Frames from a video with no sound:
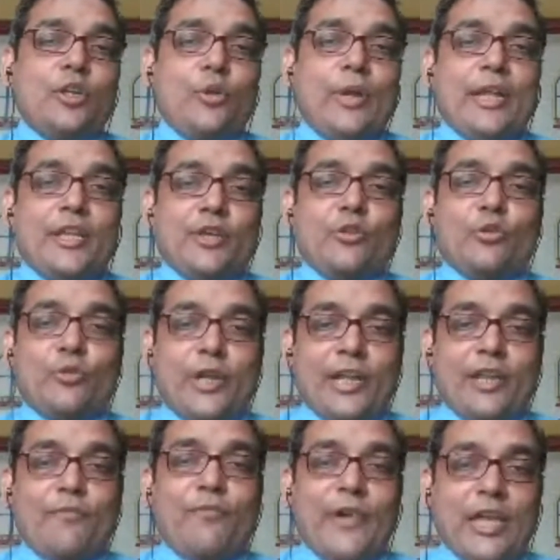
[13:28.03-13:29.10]
20 to
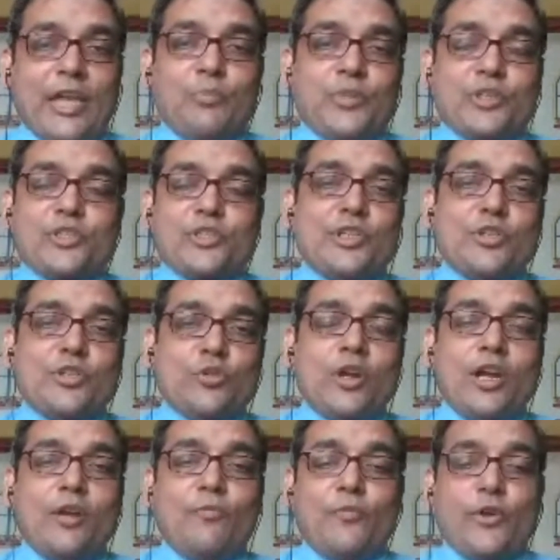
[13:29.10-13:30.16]
25 percent to
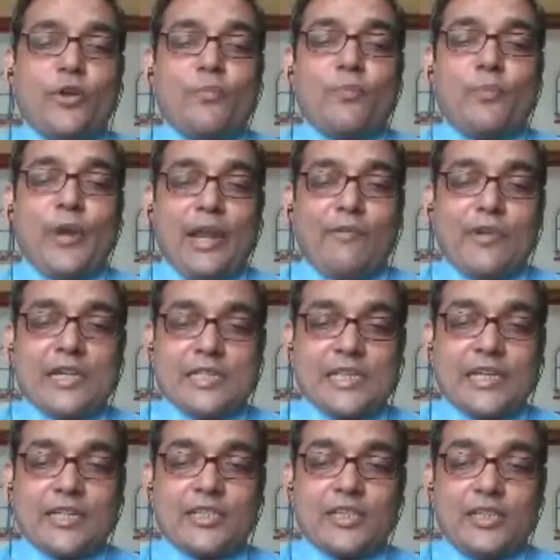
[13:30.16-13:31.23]
come from private
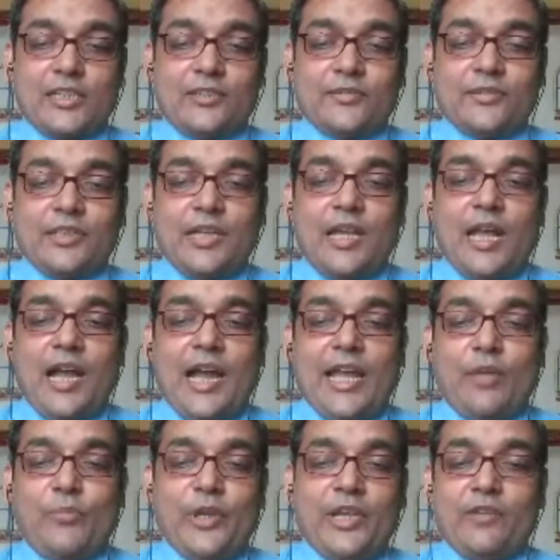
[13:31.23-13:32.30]
sector i
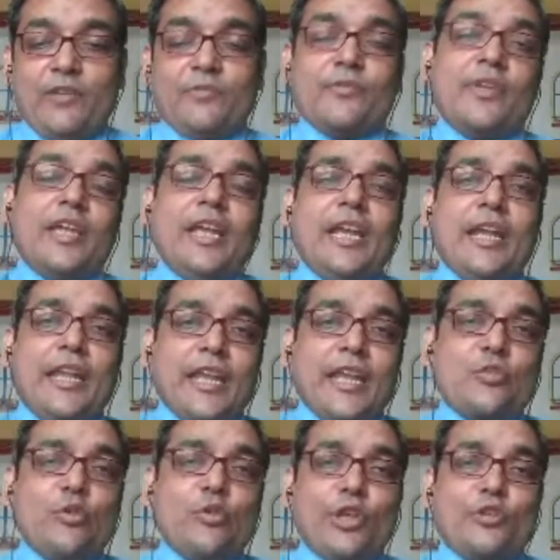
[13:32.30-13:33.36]
believe india is
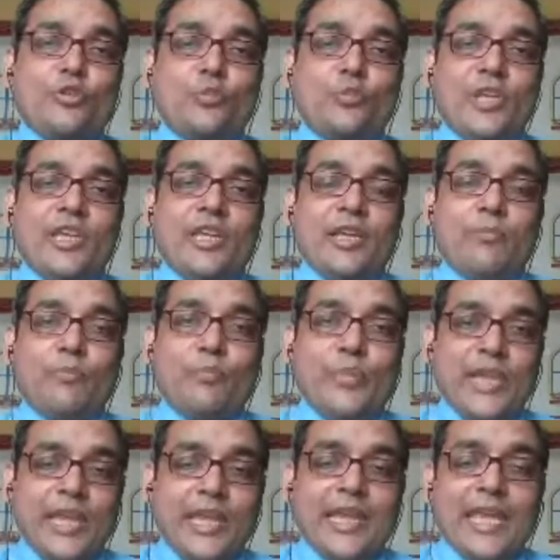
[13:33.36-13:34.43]
going to be a
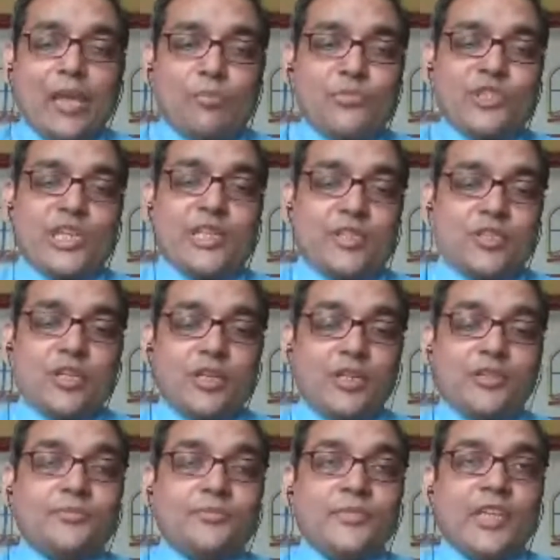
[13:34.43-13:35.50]
big game changer
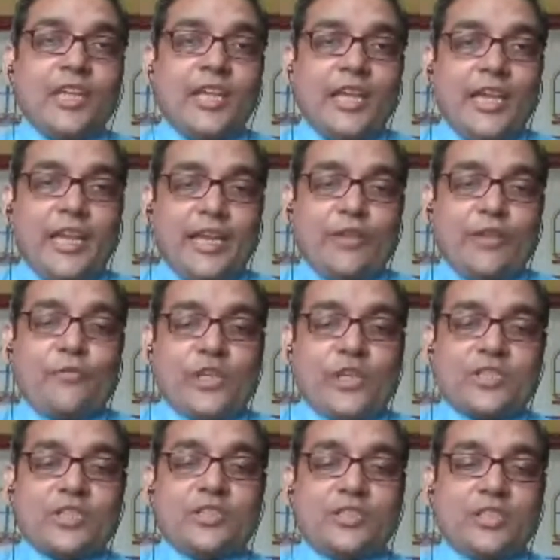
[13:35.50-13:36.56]
in
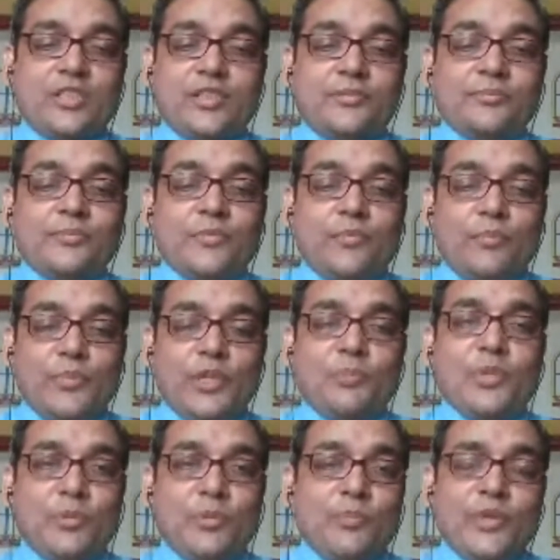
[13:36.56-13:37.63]
infrastructure
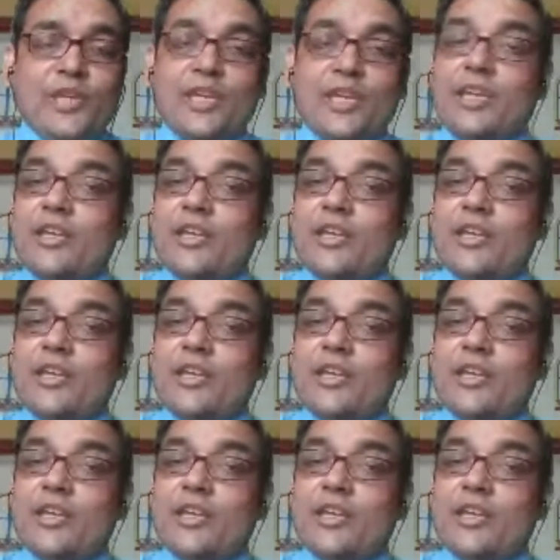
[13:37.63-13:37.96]
ppp